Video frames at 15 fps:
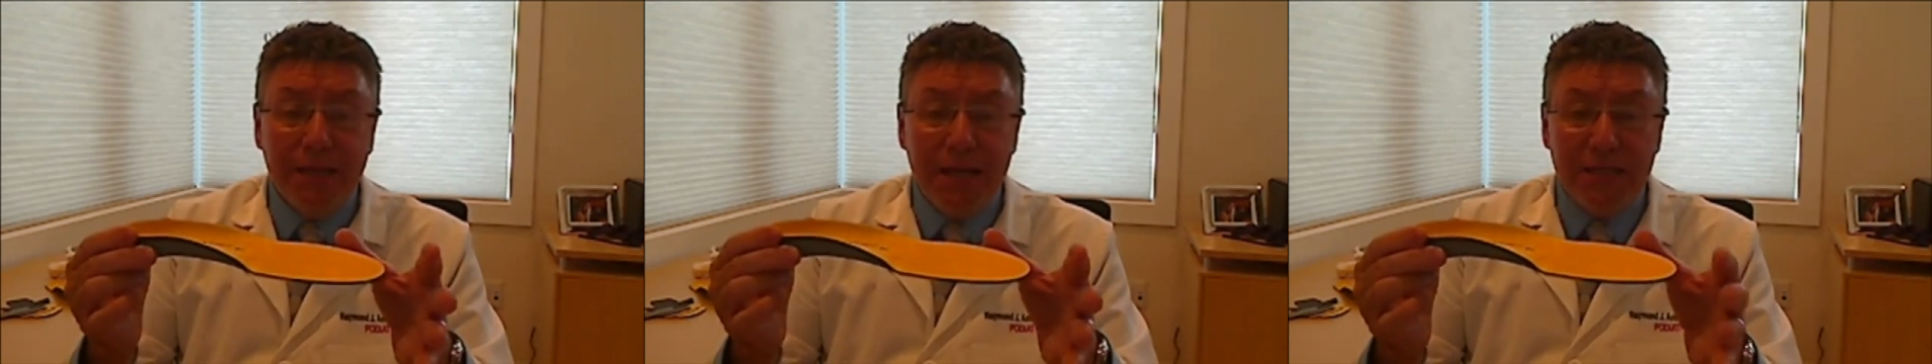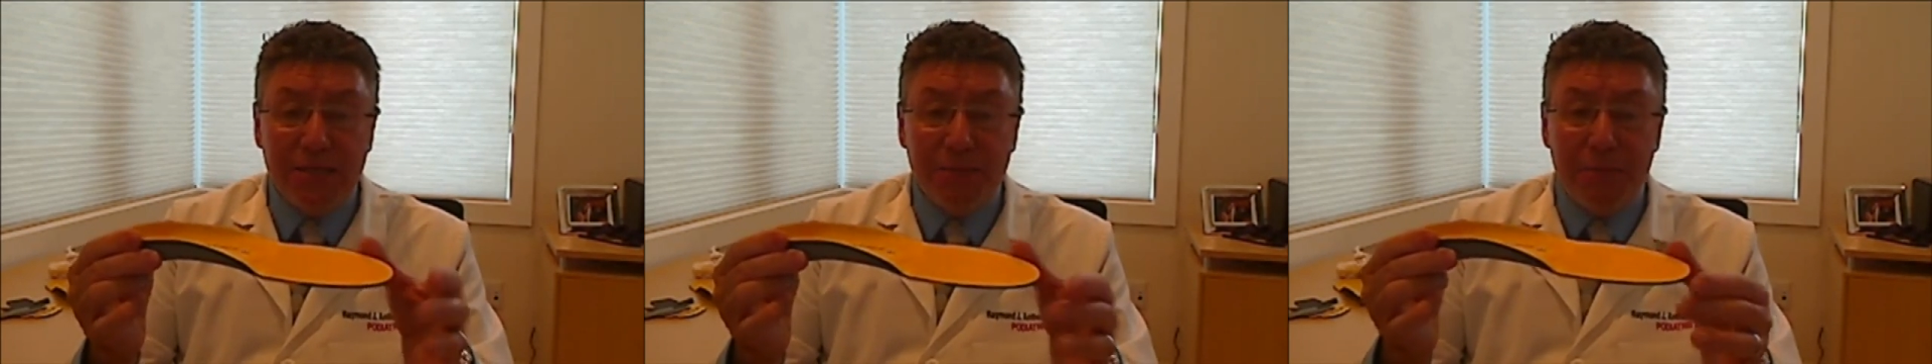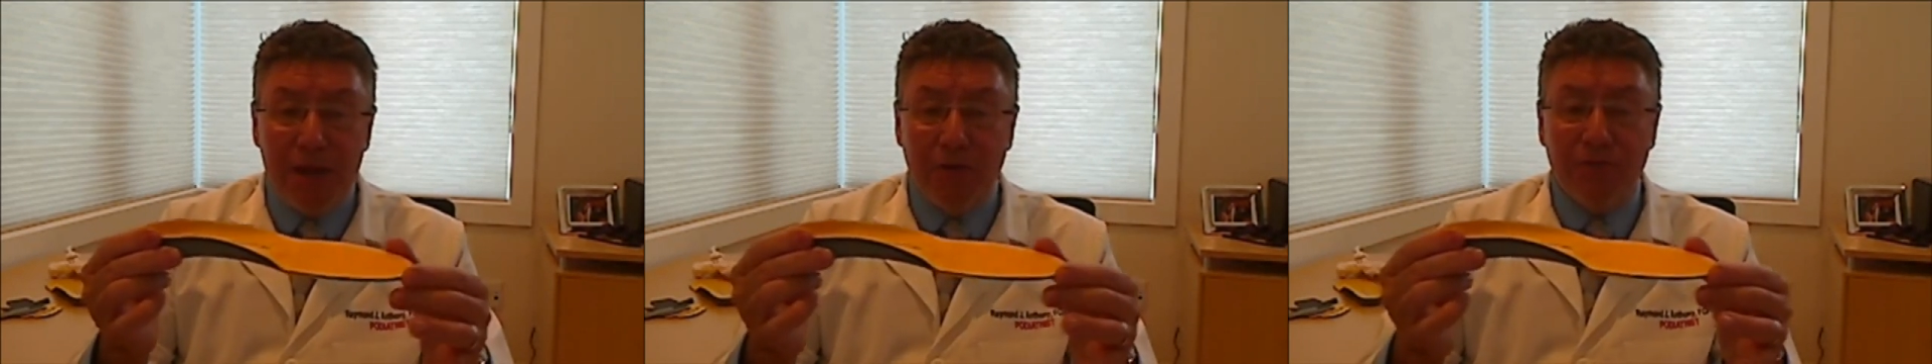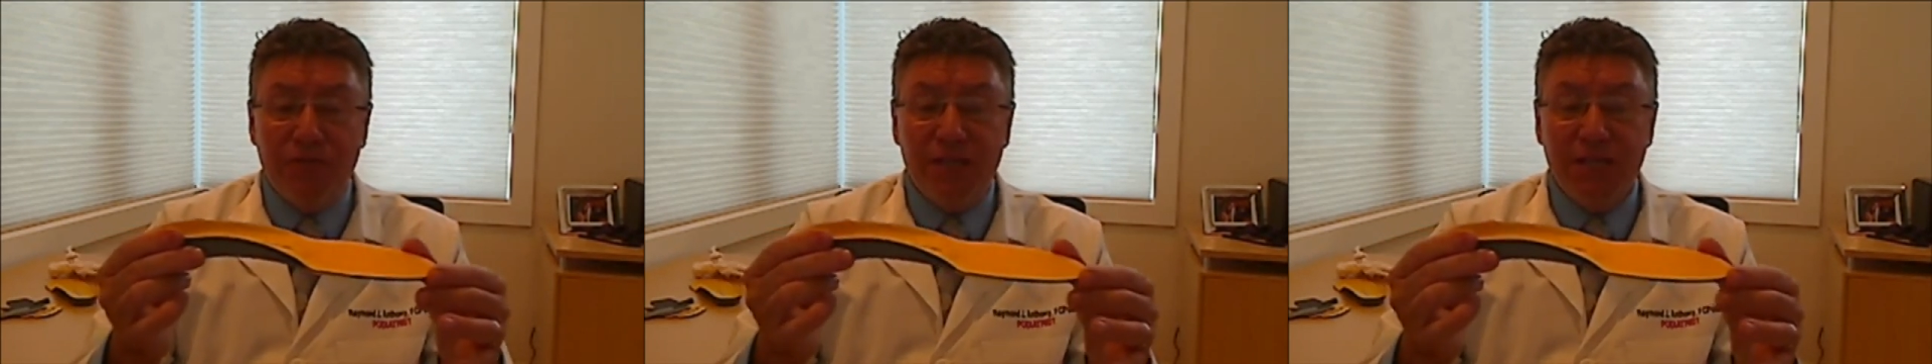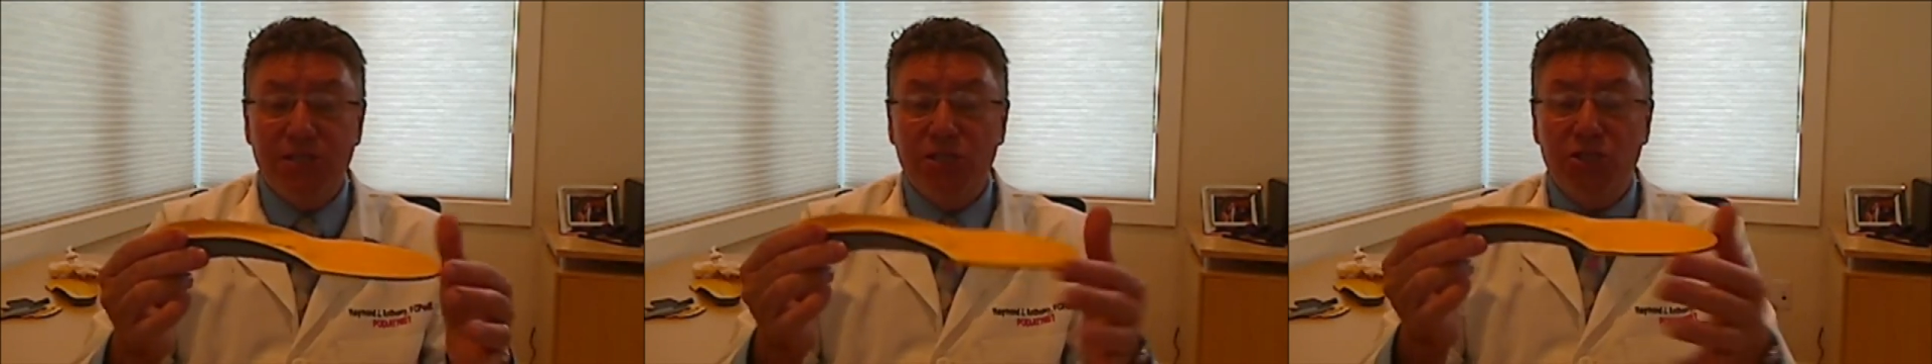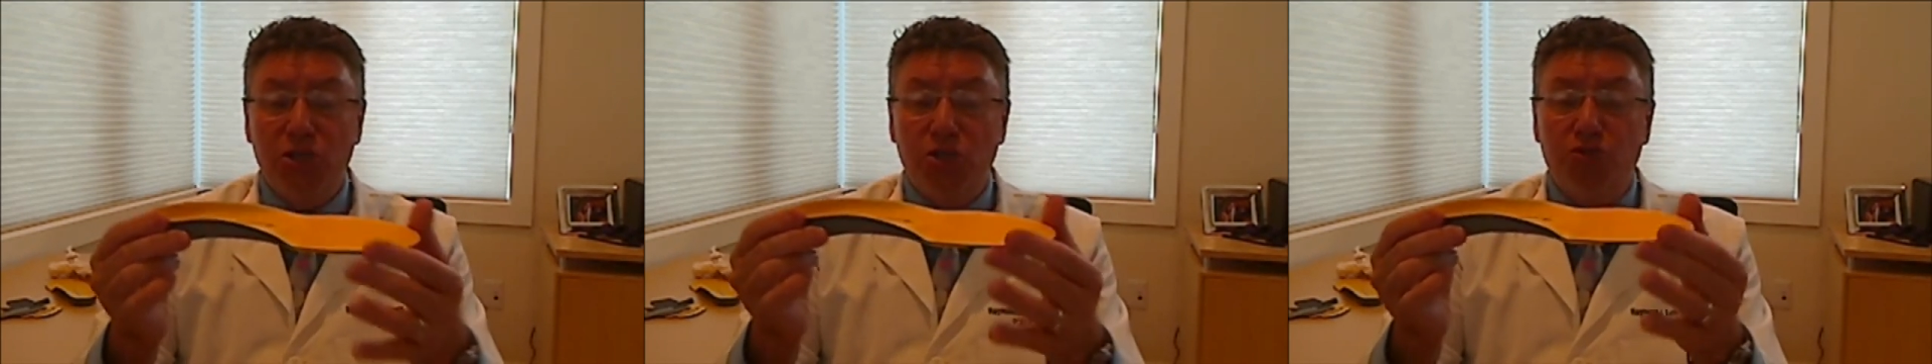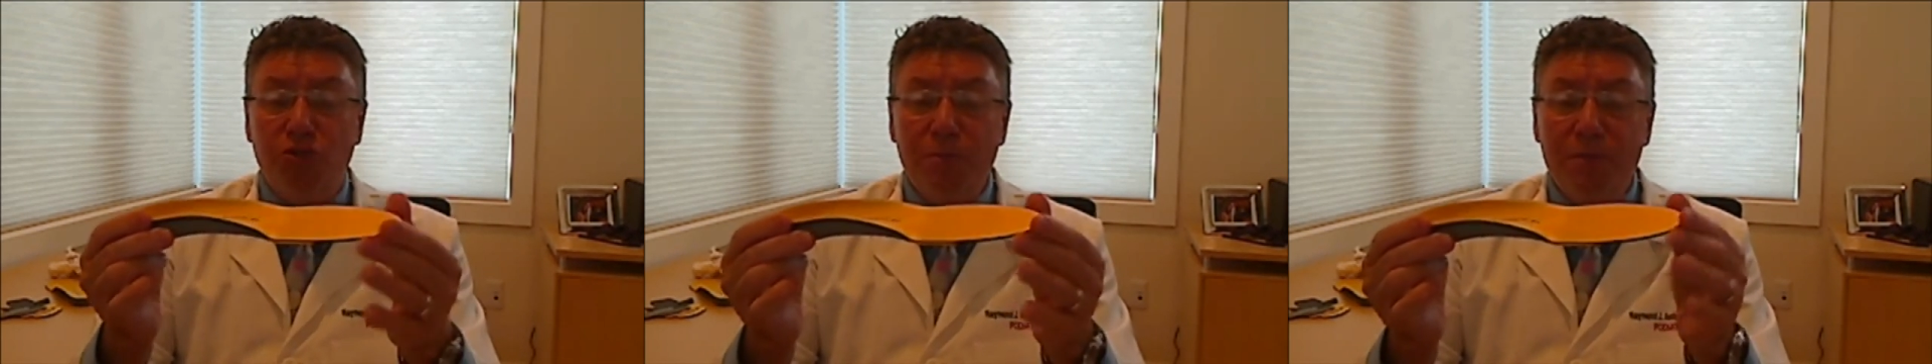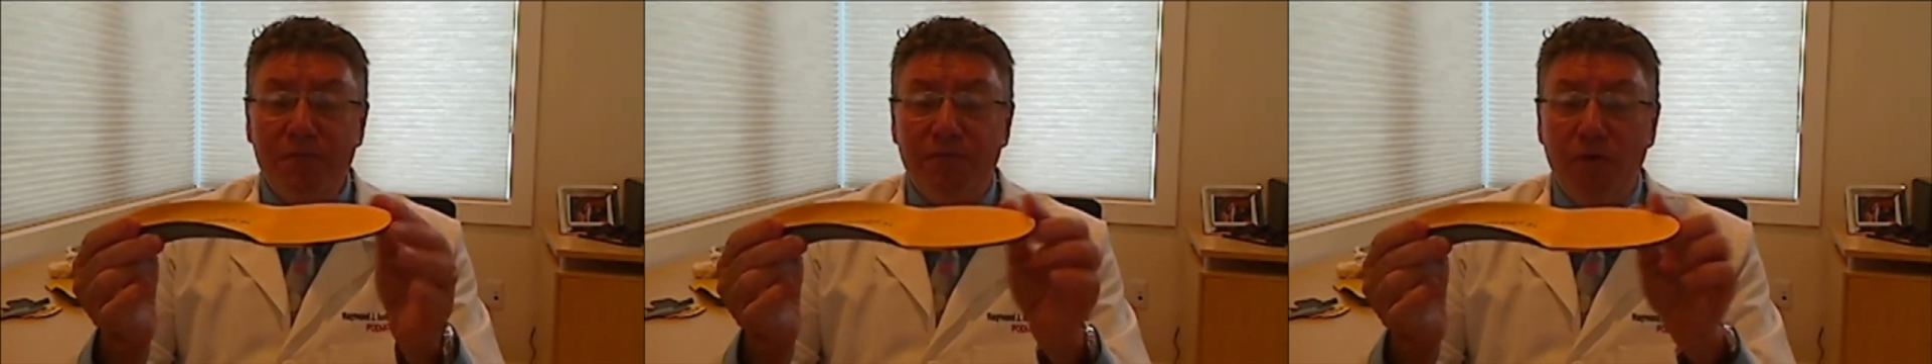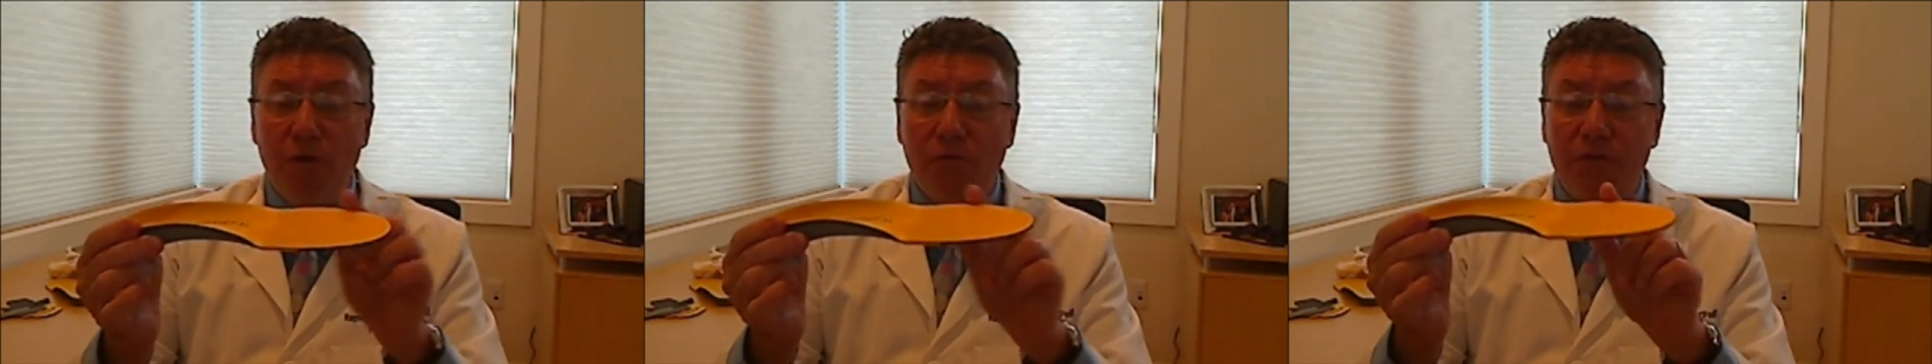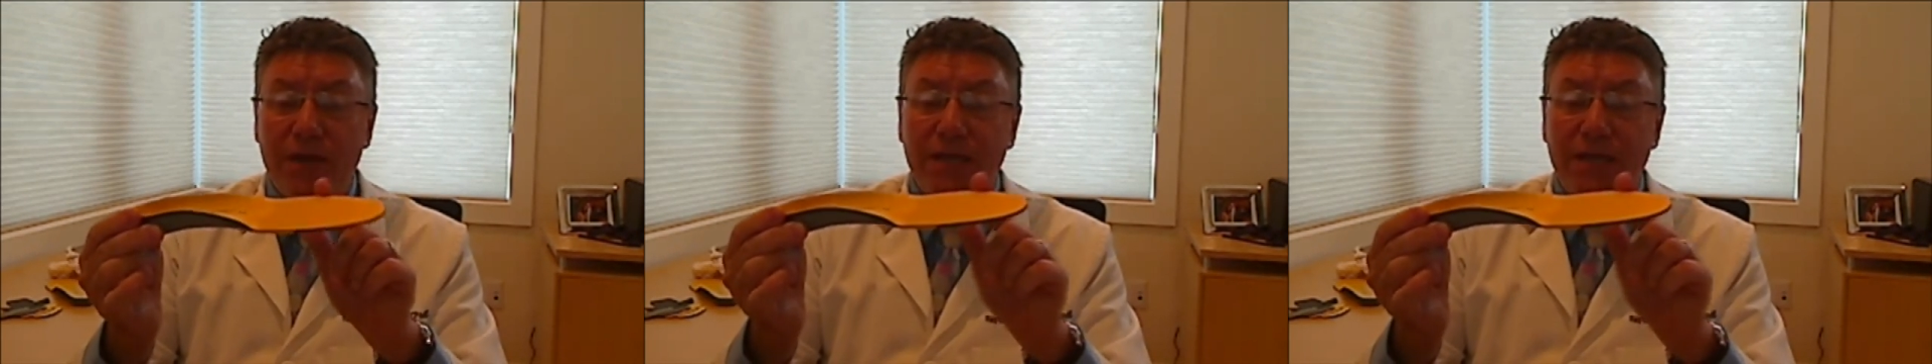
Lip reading: is a pair of scissors to trim the forefoot